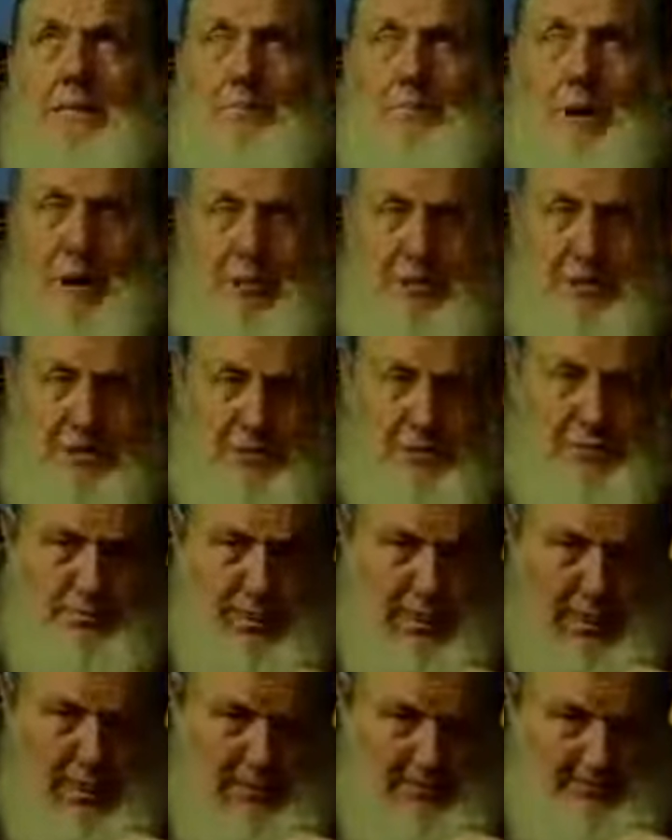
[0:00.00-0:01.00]
published
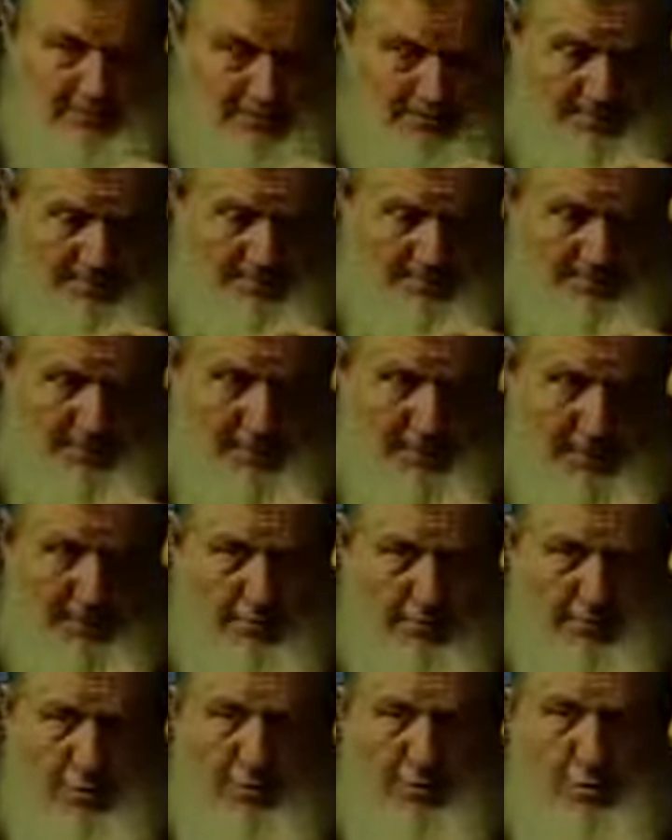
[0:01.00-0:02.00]
by the
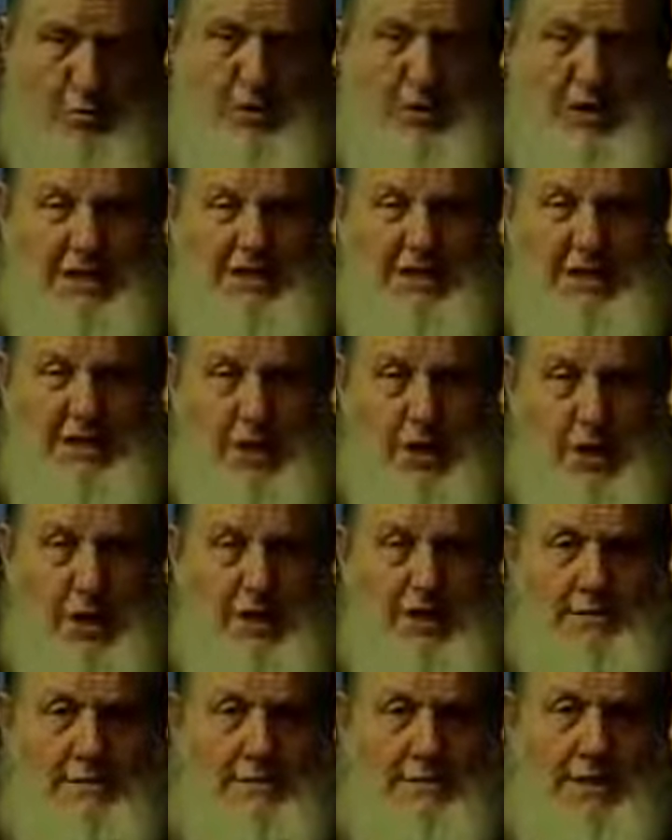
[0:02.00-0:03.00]
people who could care
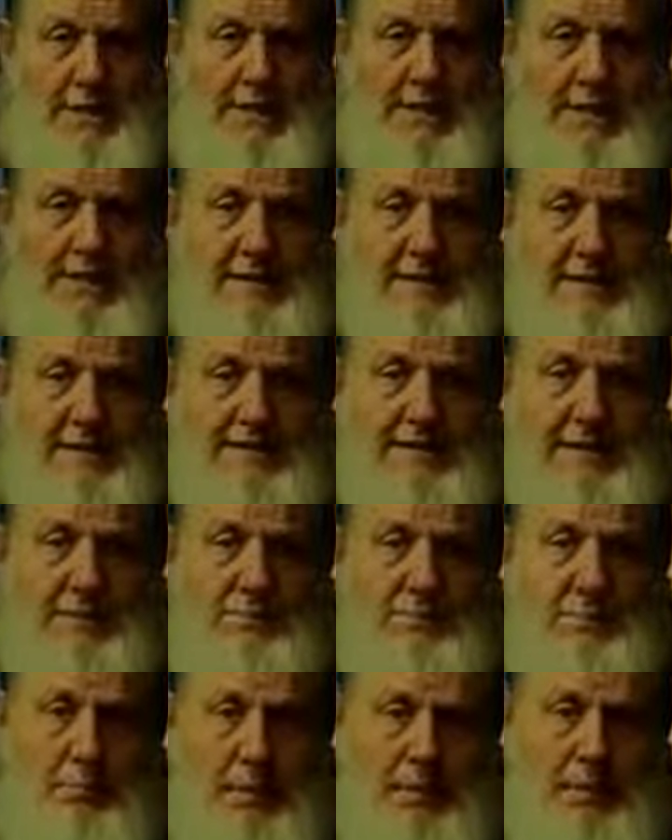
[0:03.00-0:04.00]
less about anything except
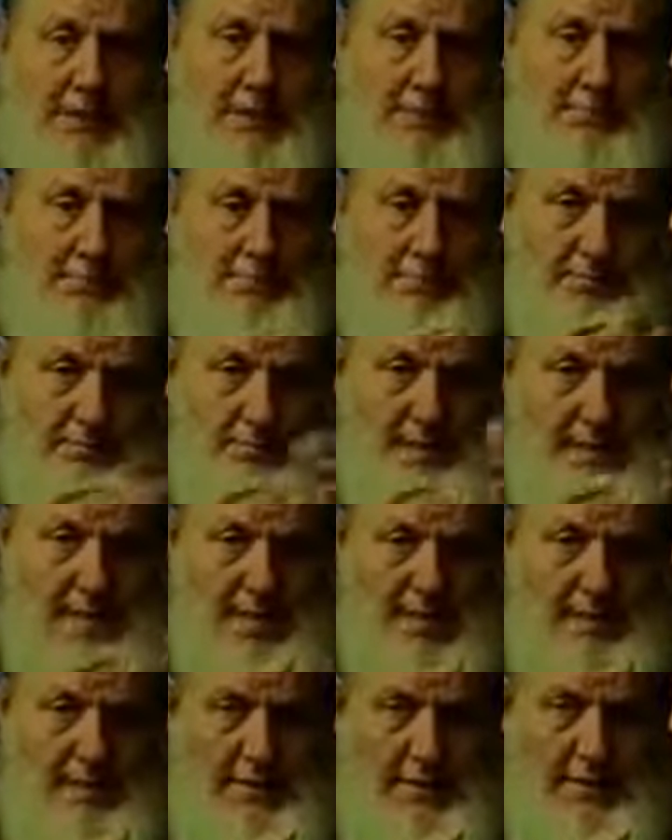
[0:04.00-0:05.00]
money.
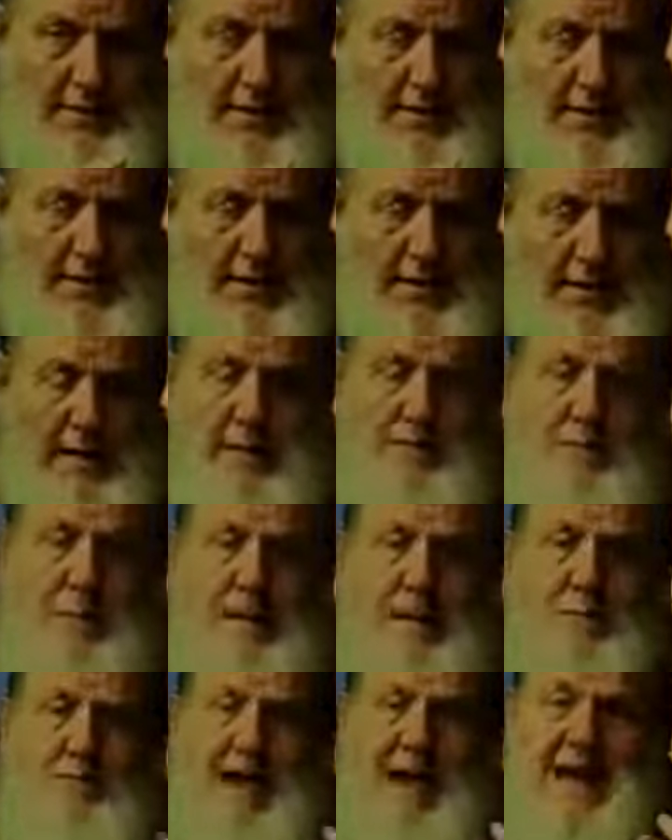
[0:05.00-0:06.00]
And he
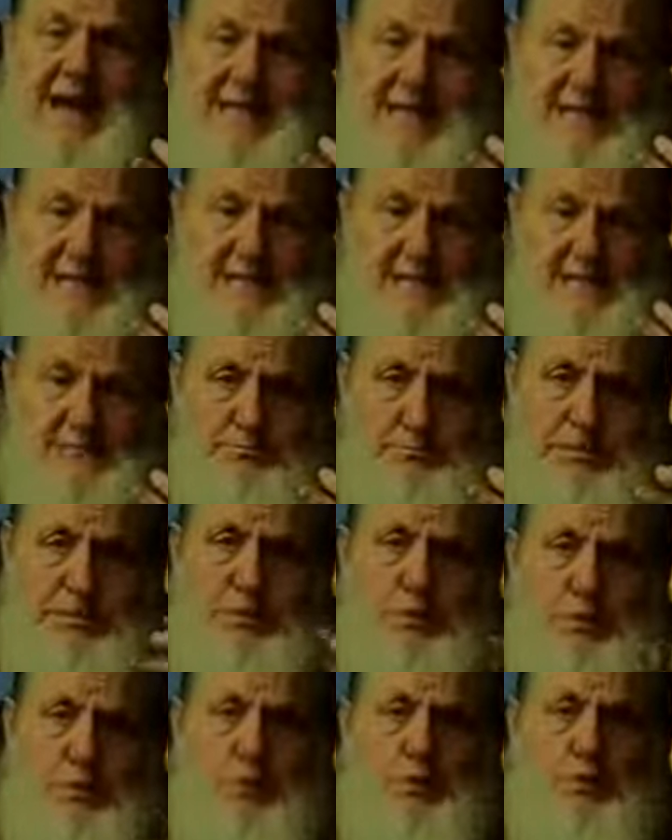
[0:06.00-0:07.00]
became an atheist, but he
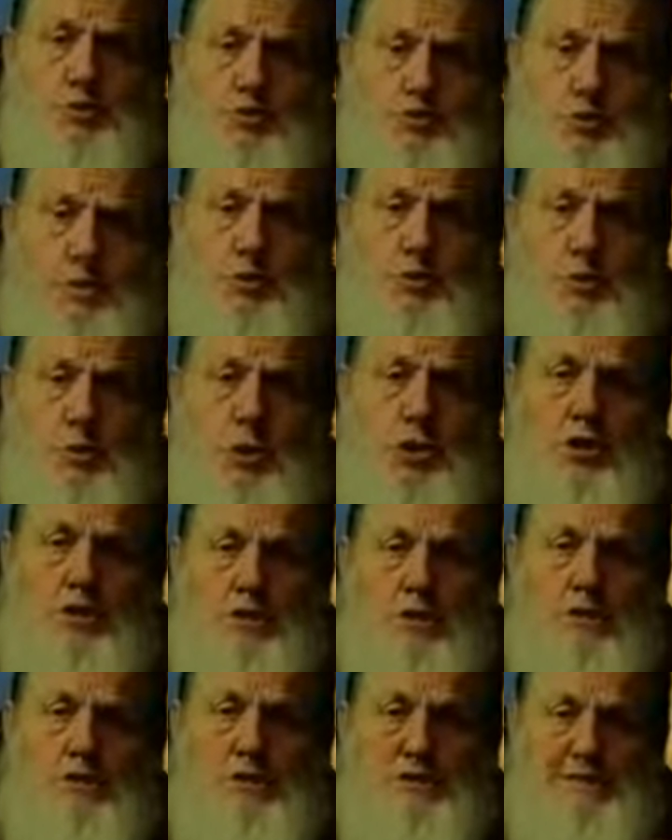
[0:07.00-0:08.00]
used to be one
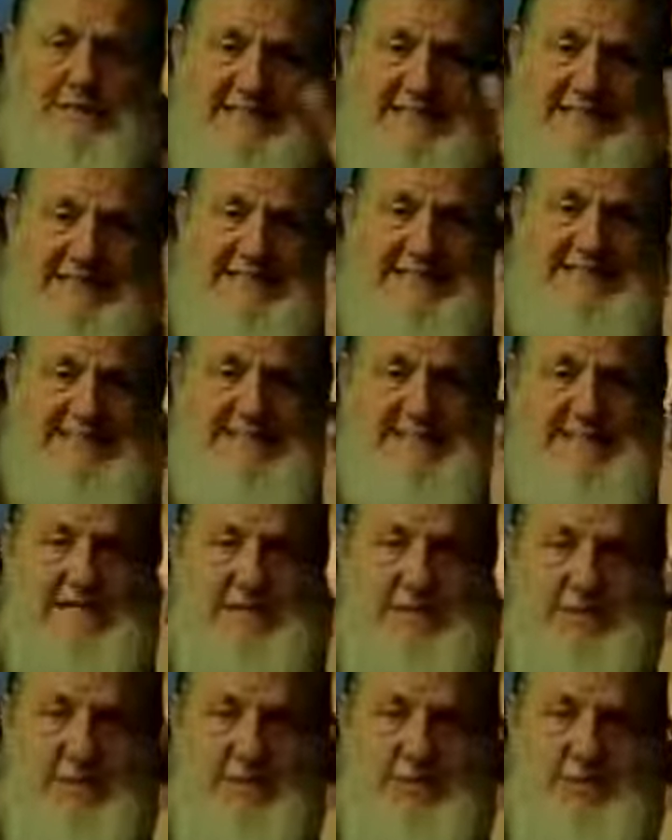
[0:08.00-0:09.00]
who was
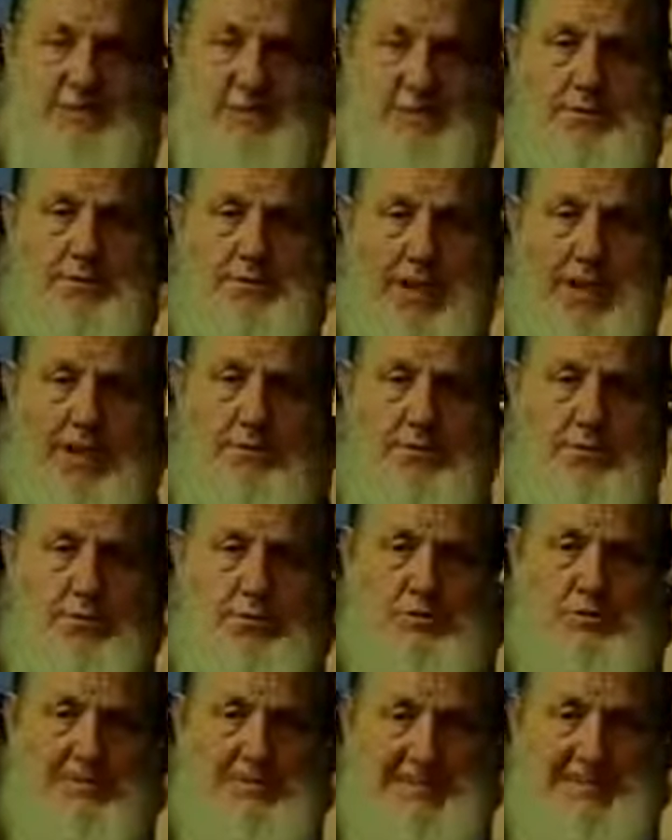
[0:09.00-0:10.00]
insisting the Bible
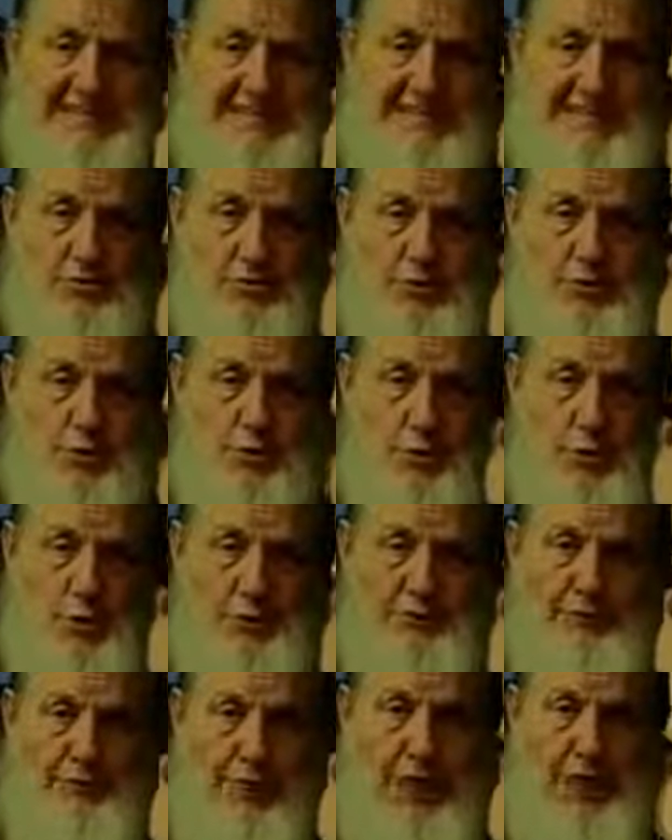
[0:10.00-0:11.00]
was the literal word
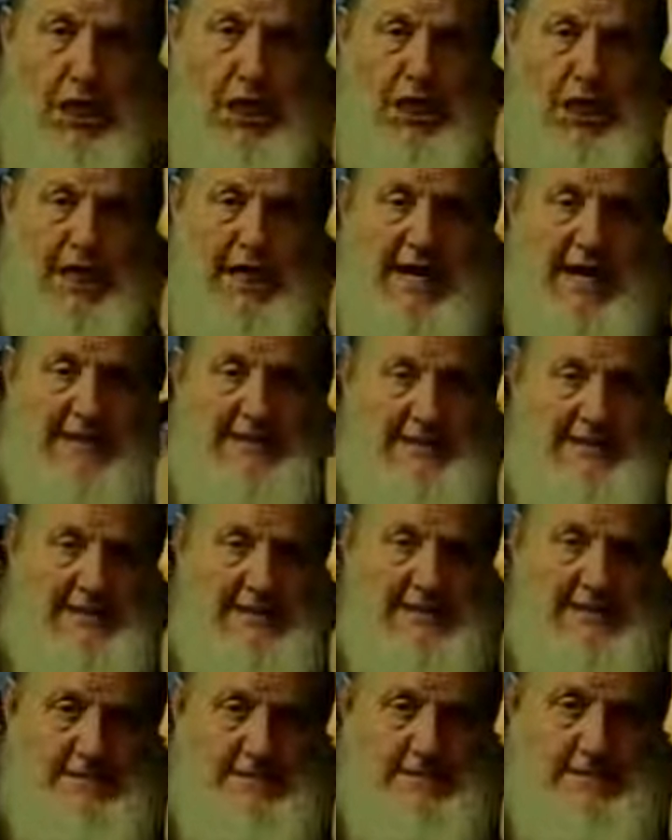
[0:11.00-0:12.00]
of God, as
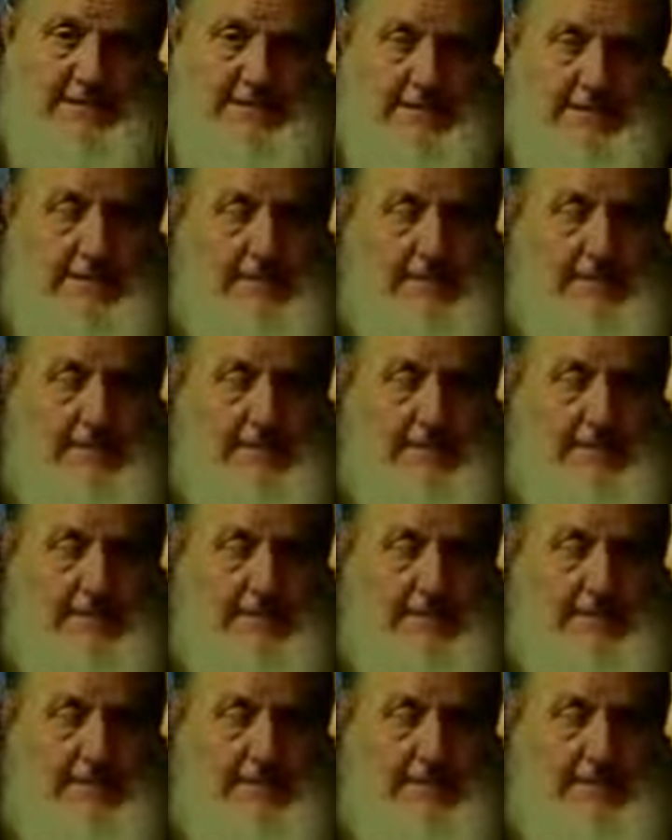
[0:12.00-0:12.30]
is.